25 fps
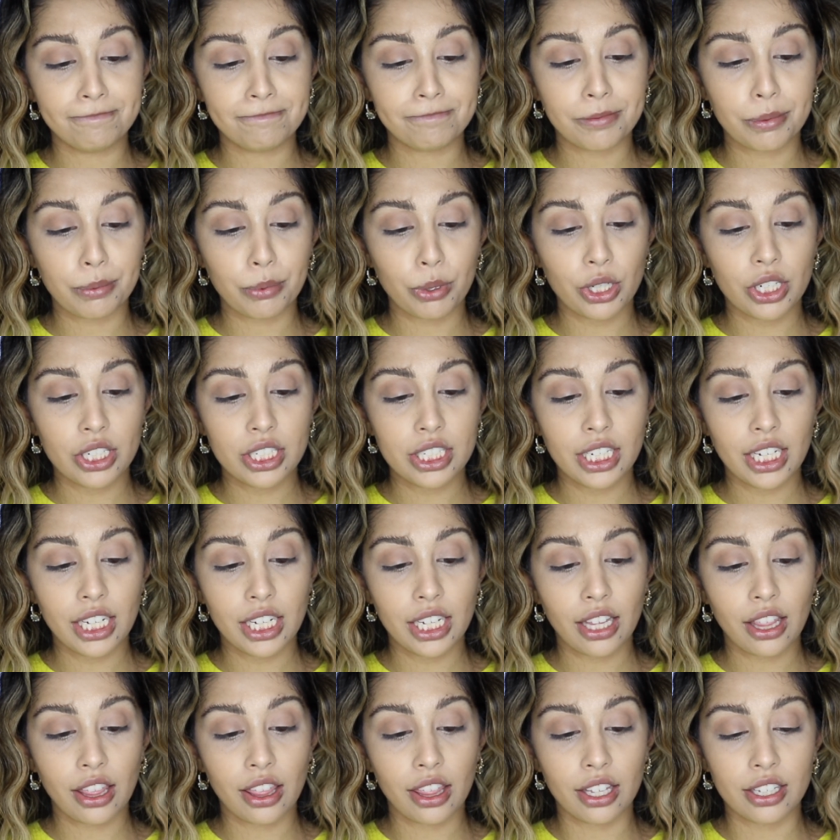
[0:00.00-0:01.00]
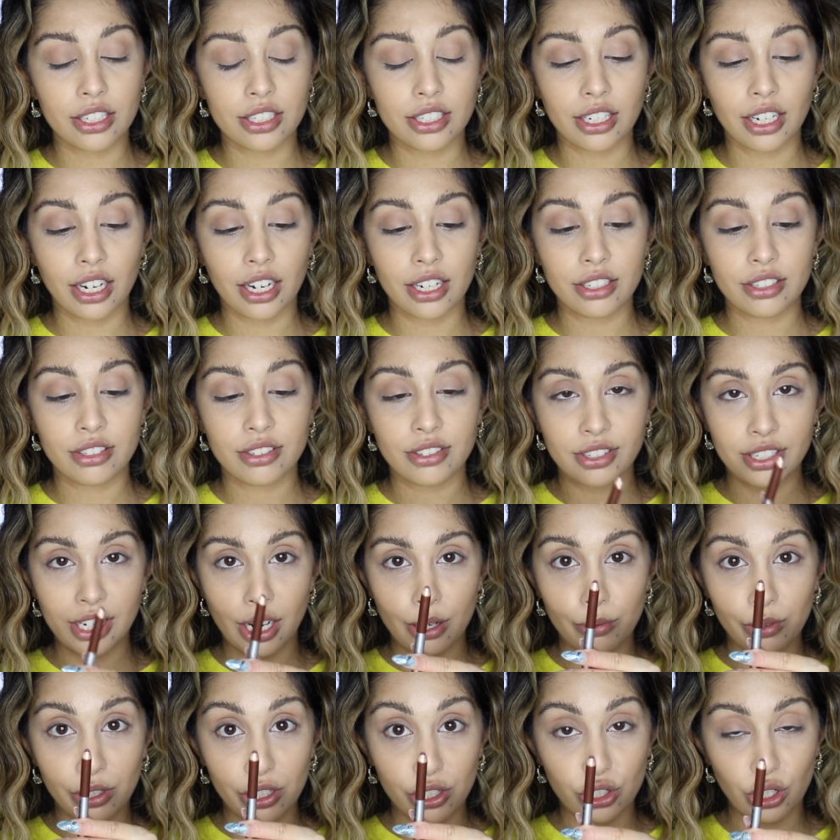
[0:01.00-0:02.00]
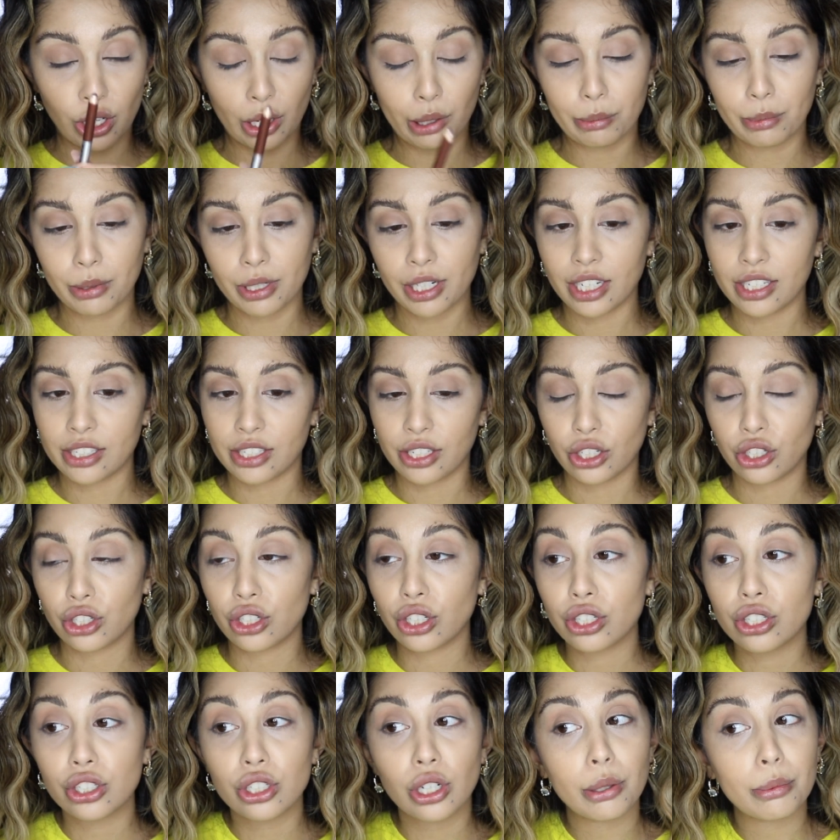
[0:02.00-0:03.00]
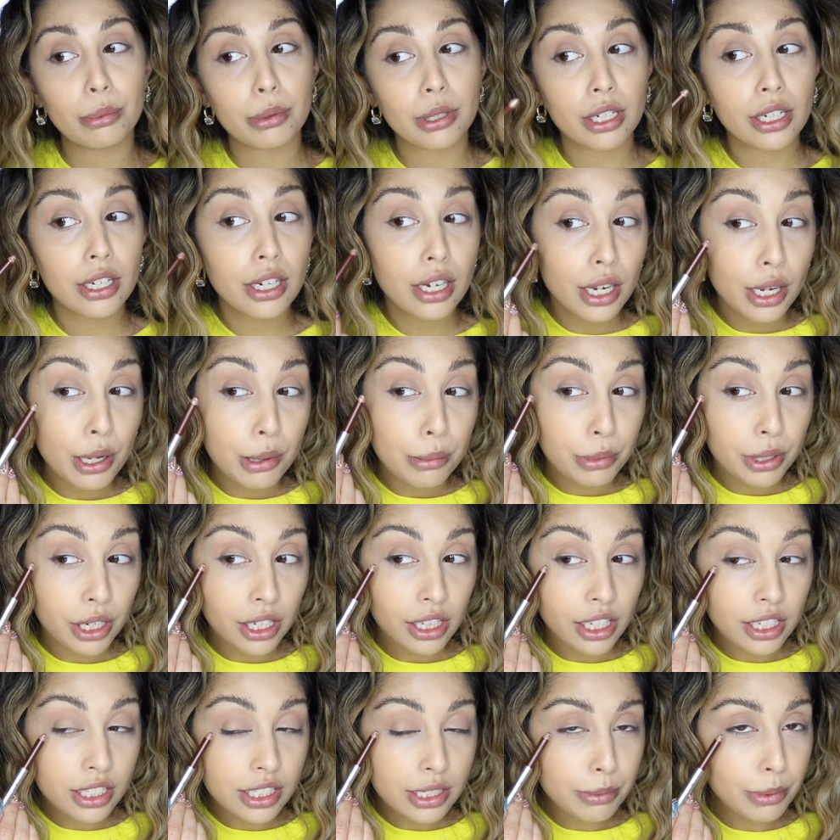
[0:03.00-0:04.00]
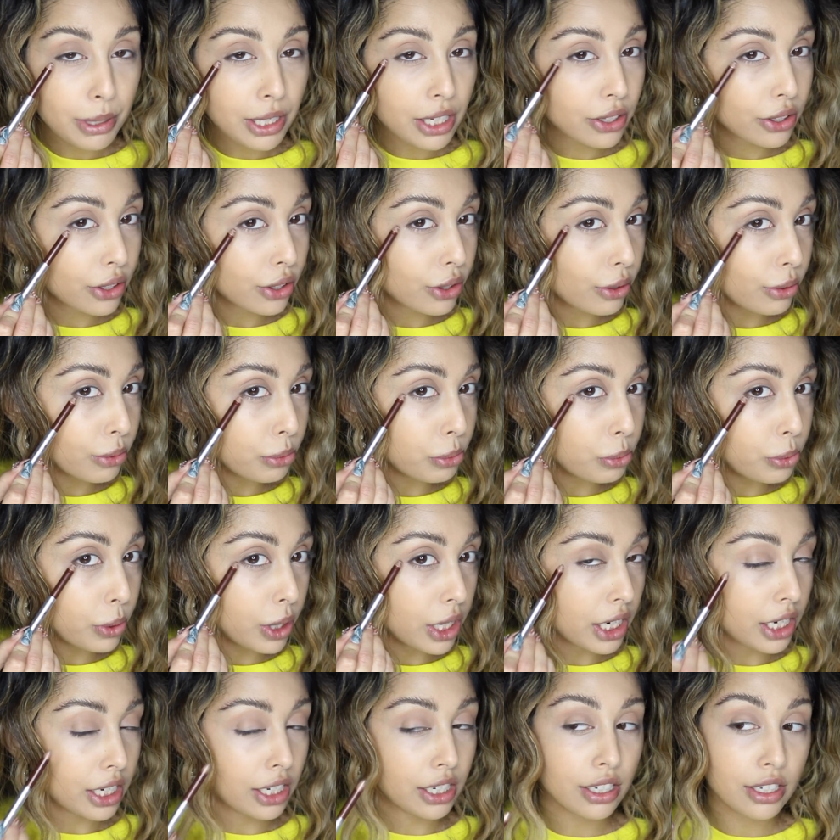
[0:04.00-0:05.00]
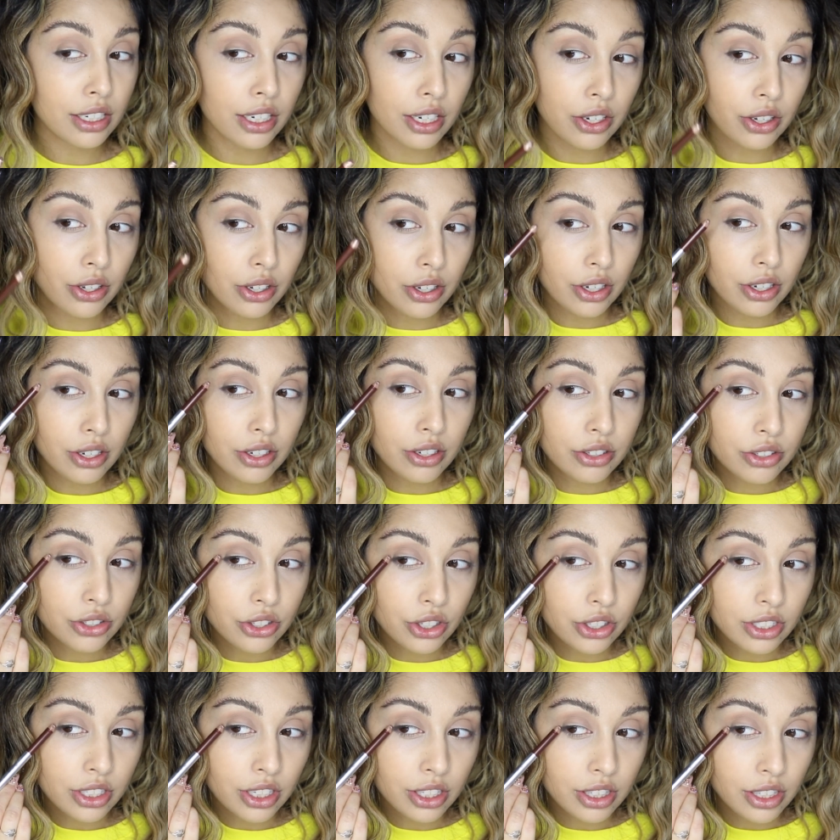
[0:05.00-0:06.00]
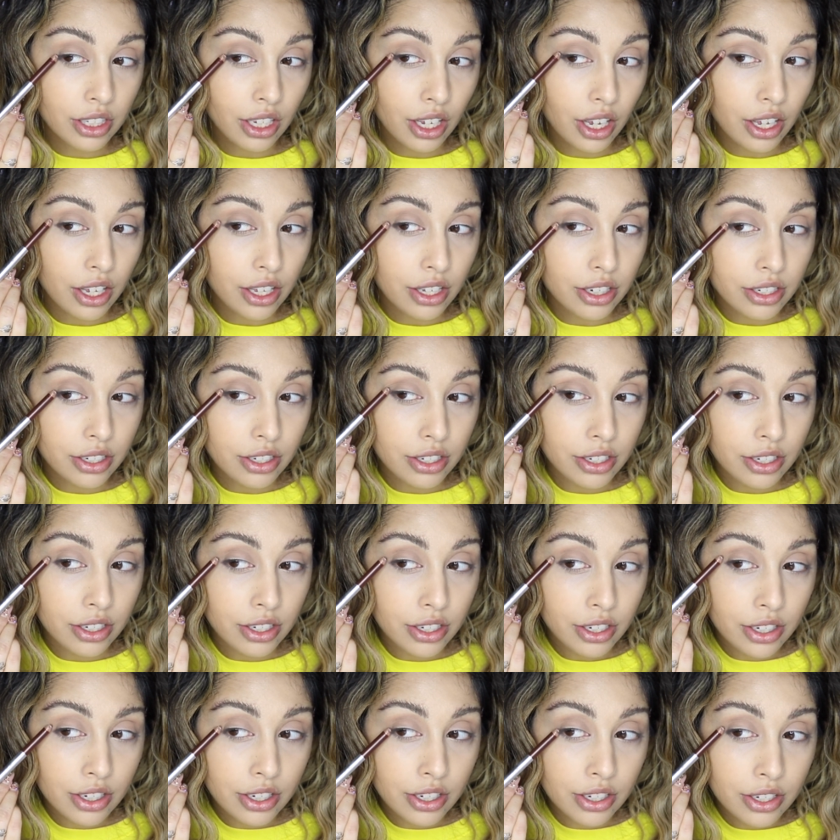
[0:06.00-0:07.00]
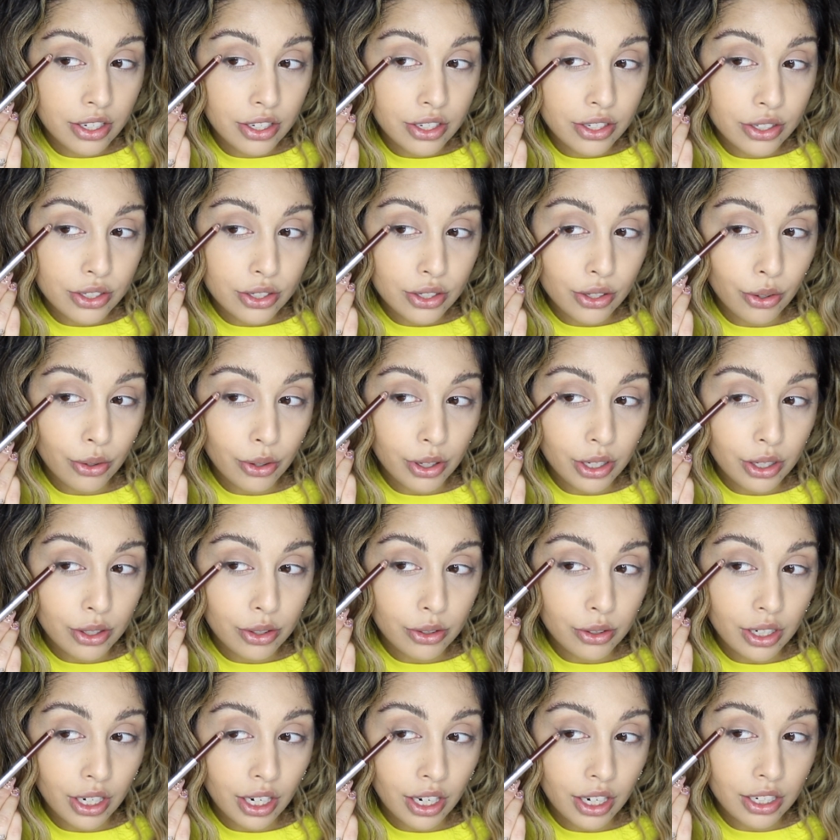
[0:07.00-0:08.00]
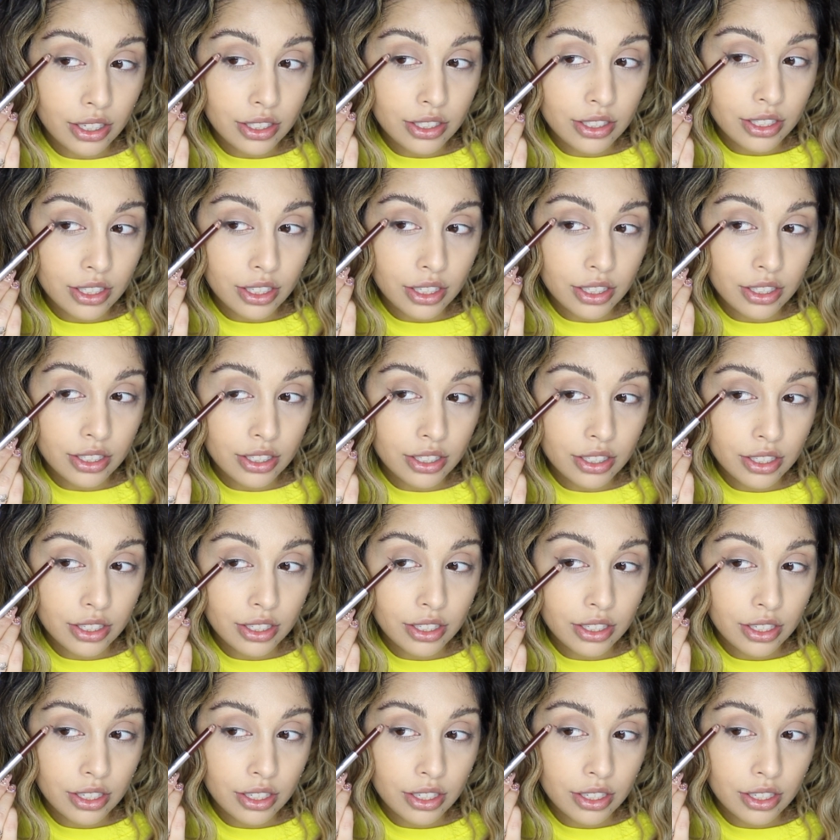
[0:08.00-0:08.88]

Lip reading: going to take this, and it's not really sharpened as I should sharpen it, but I like to make a little wing just at the end. So it creates this